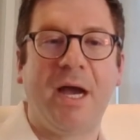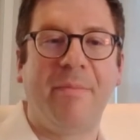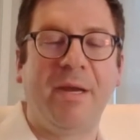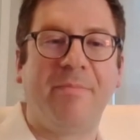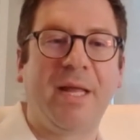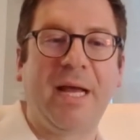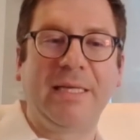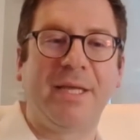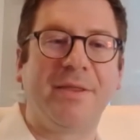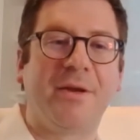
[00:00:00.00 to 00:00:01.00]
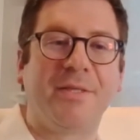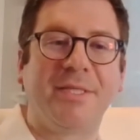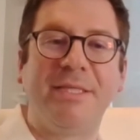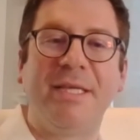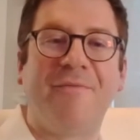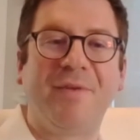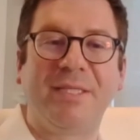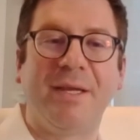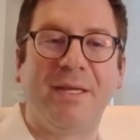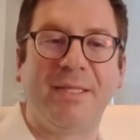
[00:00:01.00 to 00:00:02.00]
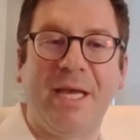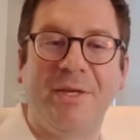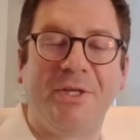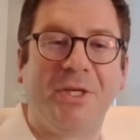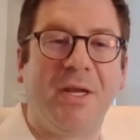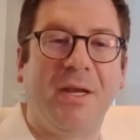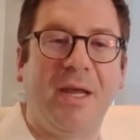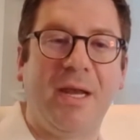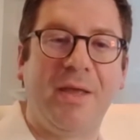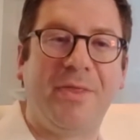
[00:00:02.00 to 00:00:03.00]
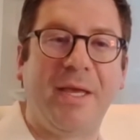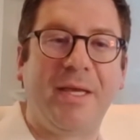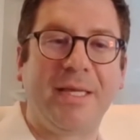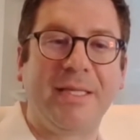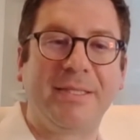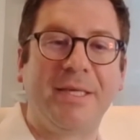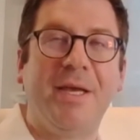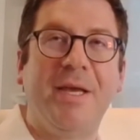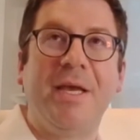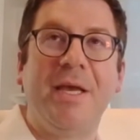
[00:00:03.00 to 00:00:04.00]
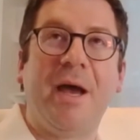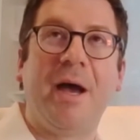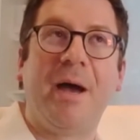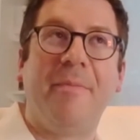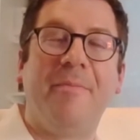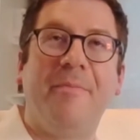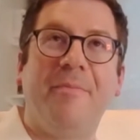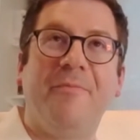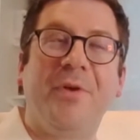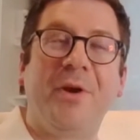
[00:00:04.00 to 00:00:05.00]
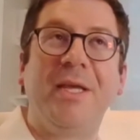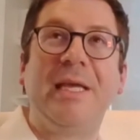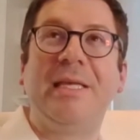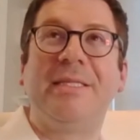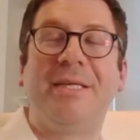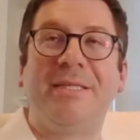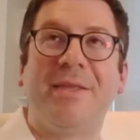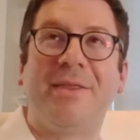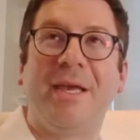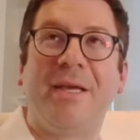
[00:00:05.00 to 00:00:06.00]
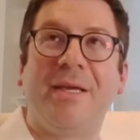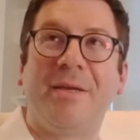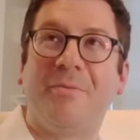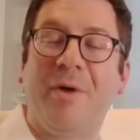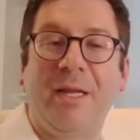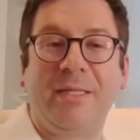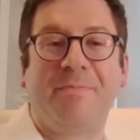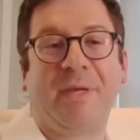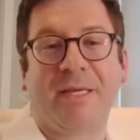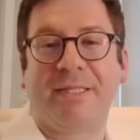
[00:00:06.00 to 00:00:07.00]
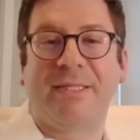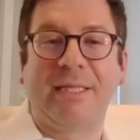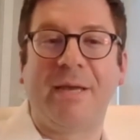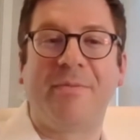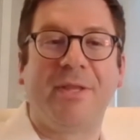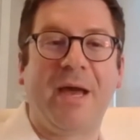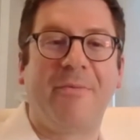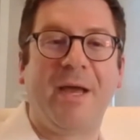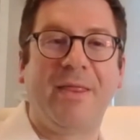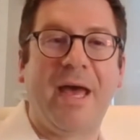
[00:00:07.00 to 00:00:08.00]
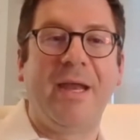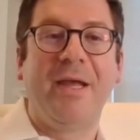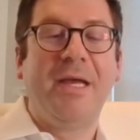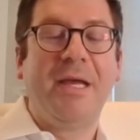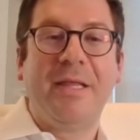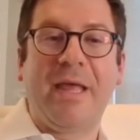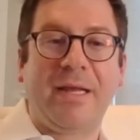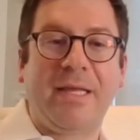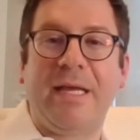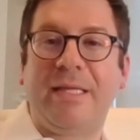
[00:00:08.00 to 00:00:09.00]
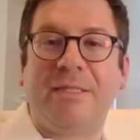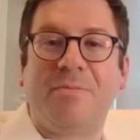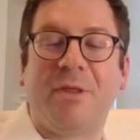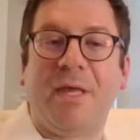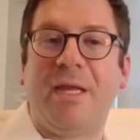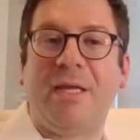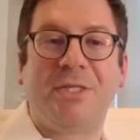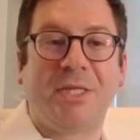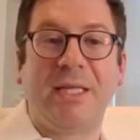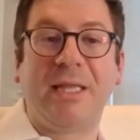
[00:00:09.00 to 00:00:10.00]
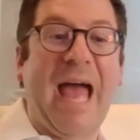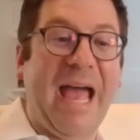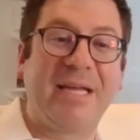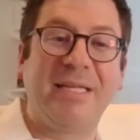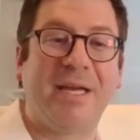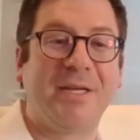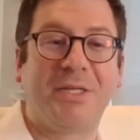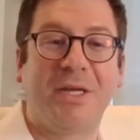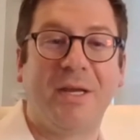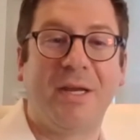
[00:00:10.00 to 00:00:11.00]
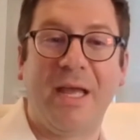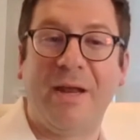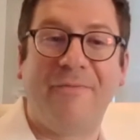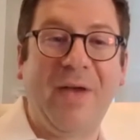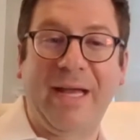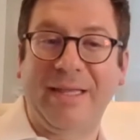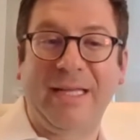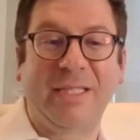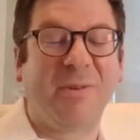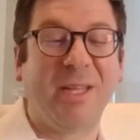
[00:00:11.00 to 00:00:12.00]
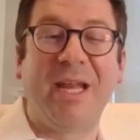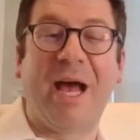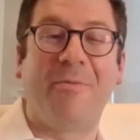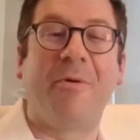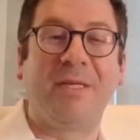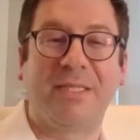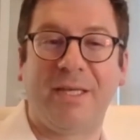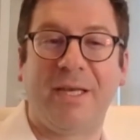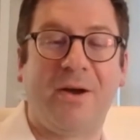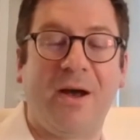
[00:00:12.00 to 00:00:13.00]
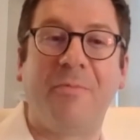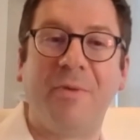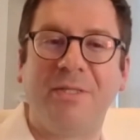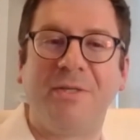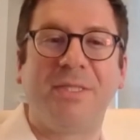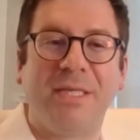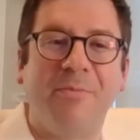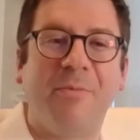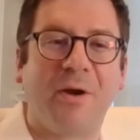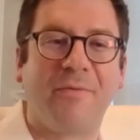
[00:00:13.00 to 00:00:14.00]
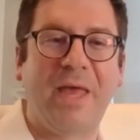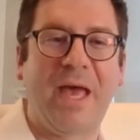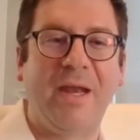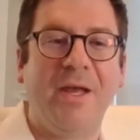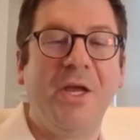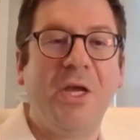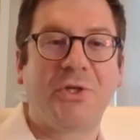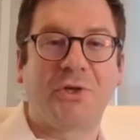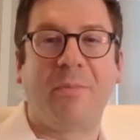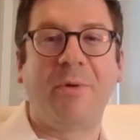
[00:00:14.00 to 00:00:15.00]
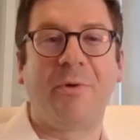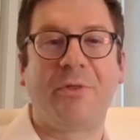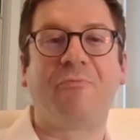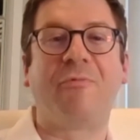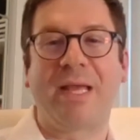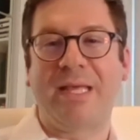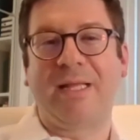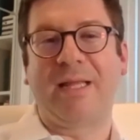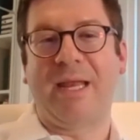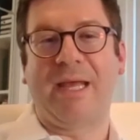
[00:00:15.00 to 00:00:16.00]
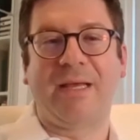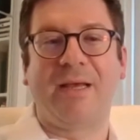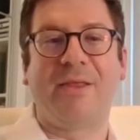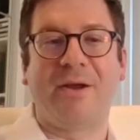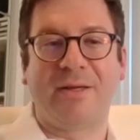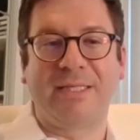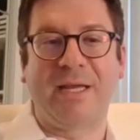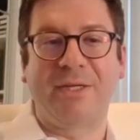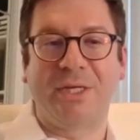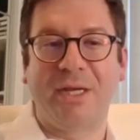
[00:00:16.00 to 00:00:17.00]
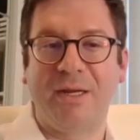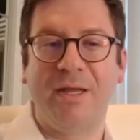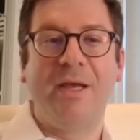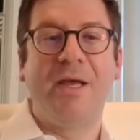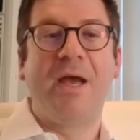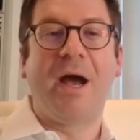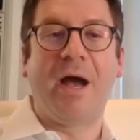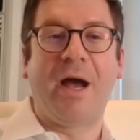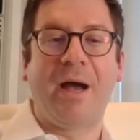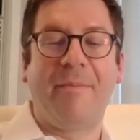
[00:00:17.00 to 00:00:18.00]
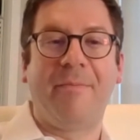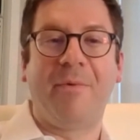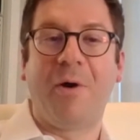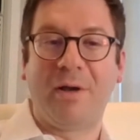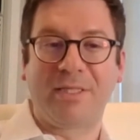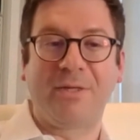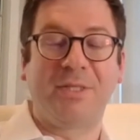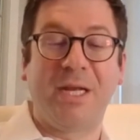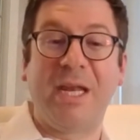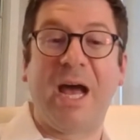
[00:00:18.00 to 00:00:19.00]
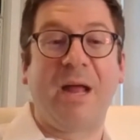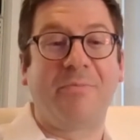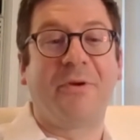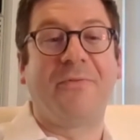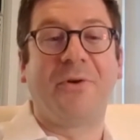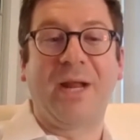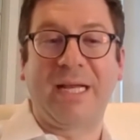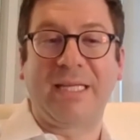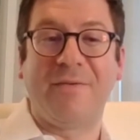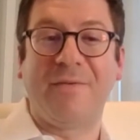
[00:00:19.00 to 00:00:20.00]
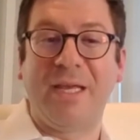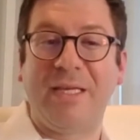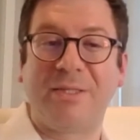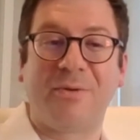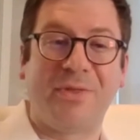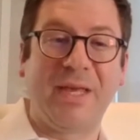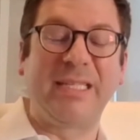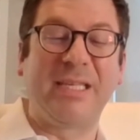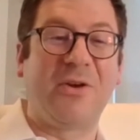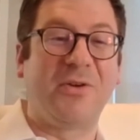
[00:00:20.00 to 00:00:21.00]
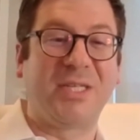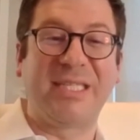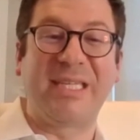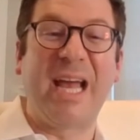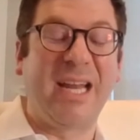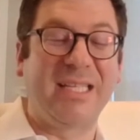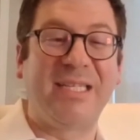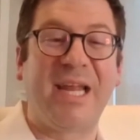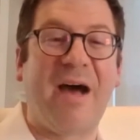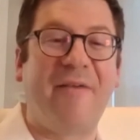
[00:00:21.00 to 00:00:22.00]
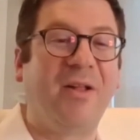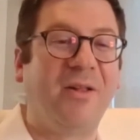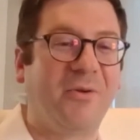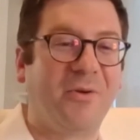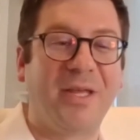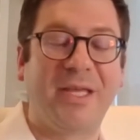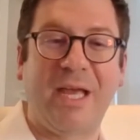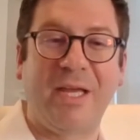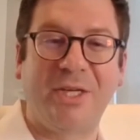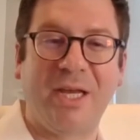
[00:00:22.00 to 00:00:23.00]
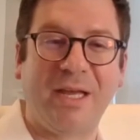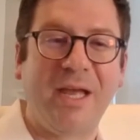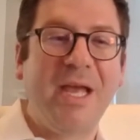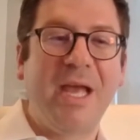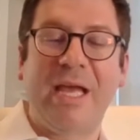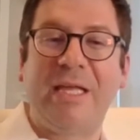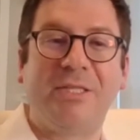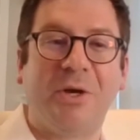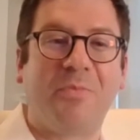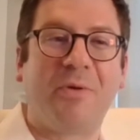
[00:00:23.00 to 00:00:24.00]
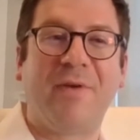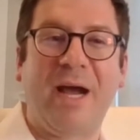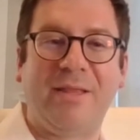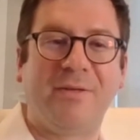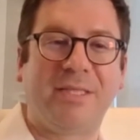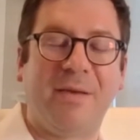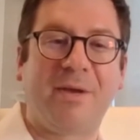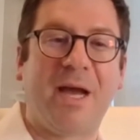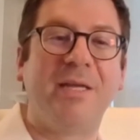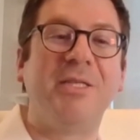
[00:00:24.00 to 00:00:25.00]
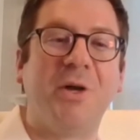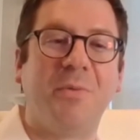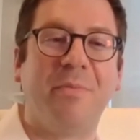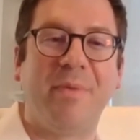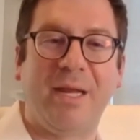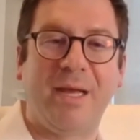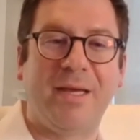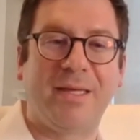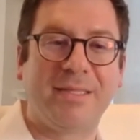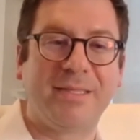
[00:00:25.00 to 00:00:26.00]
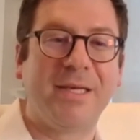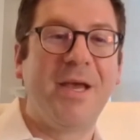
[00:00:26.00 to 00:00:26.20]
um, it implies that there is a deficit in attention, and I think it's um, very easy to think when it's because it's labeled that way that that kids with ADHD lack attention, and in fact, that's really not what we see at all. We do see more of that trouble with regulating their attention um, also to non preferred activities or things that are just not as novel or engaging and don't provide those same kind of dopamine hits.